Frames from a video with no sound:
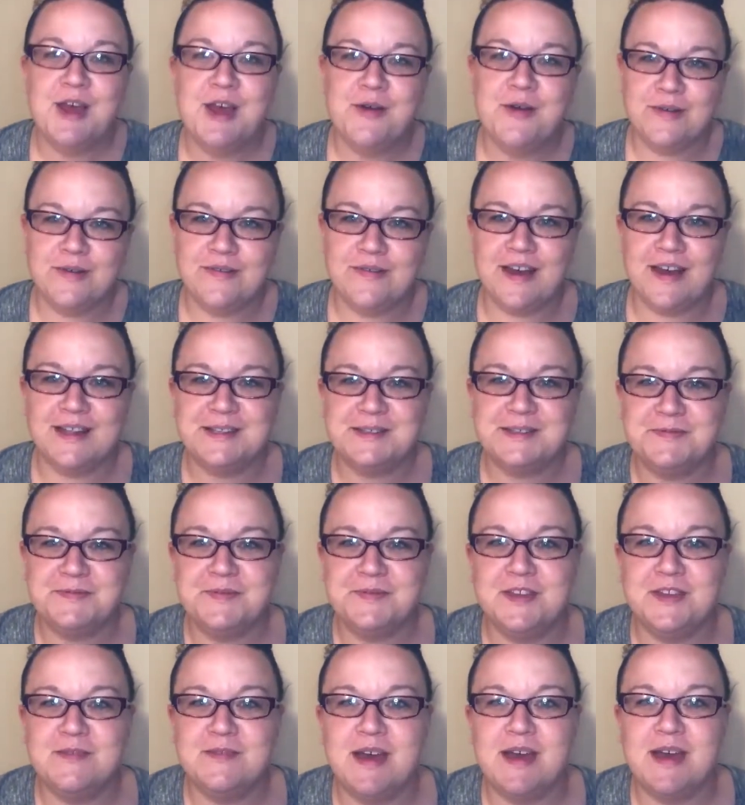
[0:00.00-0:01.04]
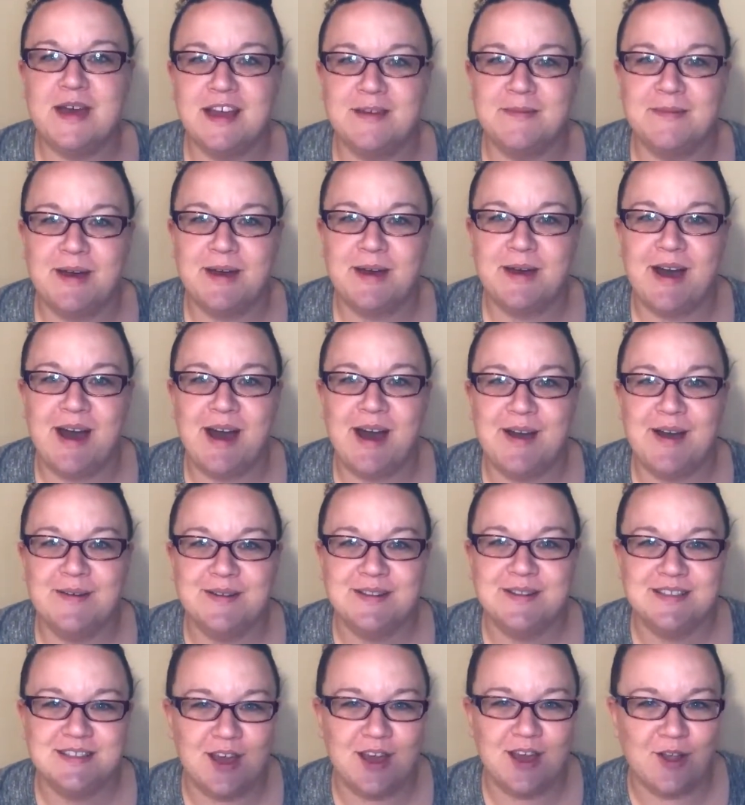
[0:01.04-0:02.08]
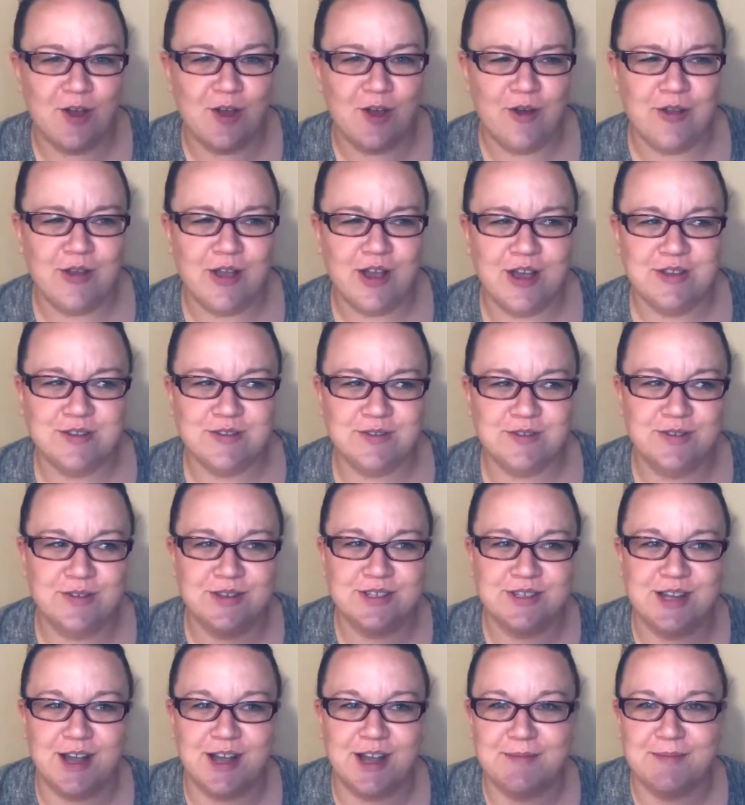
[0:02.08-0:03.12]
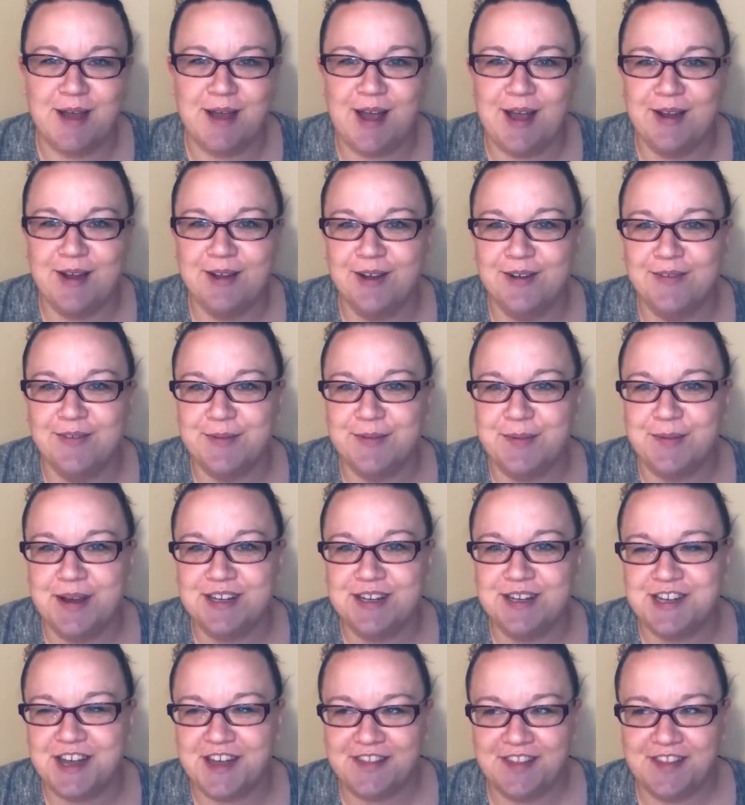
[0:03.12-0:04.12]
We've had some feedback about how it's like, oh, you guys are always talking about how you're over budget.